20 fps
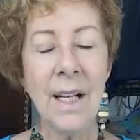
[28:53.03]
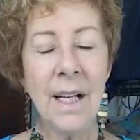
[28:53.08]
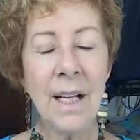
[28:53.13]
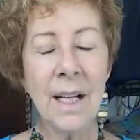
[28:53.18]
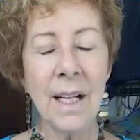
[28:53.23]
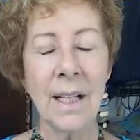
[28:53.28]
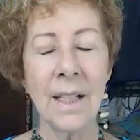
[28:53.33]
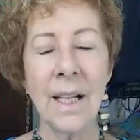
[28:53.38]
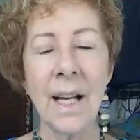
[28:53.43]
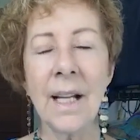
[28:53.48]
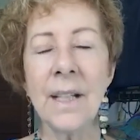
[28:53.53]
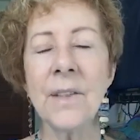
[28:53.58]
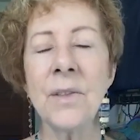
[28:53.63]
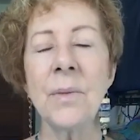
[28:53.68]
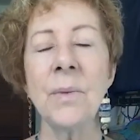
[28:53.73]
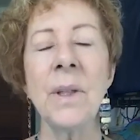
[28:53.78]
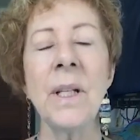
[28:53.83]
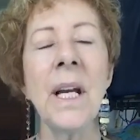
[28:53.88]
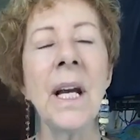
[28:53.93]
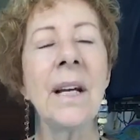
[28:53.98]
And as
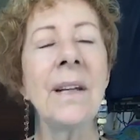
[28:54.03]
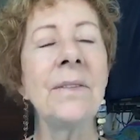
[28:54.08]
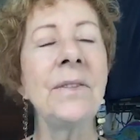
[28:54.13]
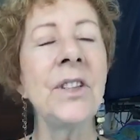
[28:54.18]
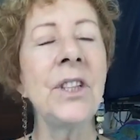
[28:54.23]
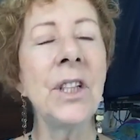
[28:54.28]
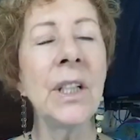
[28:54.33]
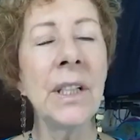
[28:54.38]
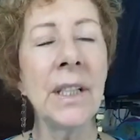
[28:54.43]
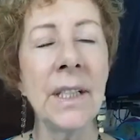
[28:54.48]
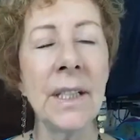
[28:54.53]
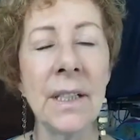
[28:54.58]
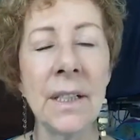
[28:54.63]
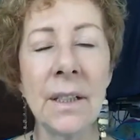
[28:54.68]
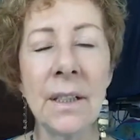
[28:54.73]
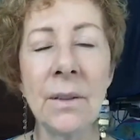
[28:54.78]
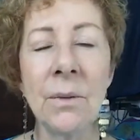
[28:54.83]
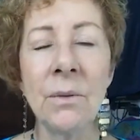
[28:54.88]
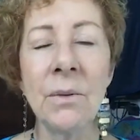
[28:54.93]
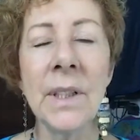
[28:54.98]
we have just
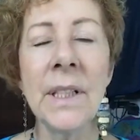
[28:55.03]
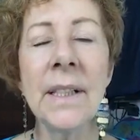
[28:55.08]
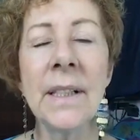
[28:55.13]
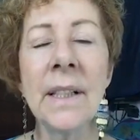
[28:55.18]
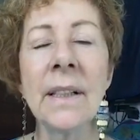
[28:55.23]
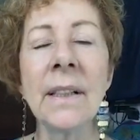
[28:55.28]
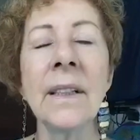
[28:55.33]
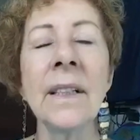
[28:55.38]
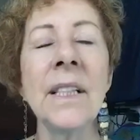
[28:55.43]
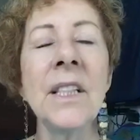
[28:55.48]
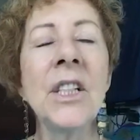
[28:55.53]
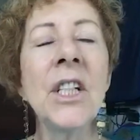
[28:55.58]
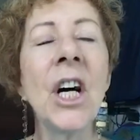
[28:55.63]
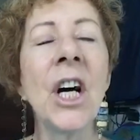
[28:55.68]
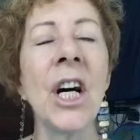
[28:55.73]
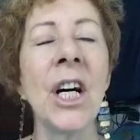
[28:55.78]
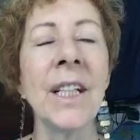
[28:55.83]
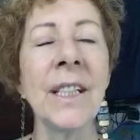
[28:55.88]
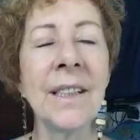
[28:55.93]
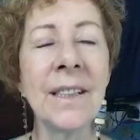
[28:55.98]
recently
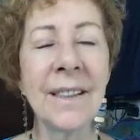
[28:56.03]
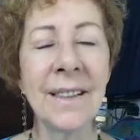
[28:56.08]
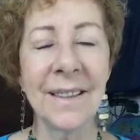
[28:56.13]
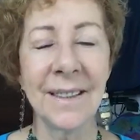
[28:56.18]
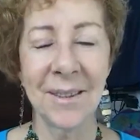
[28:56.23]
taught,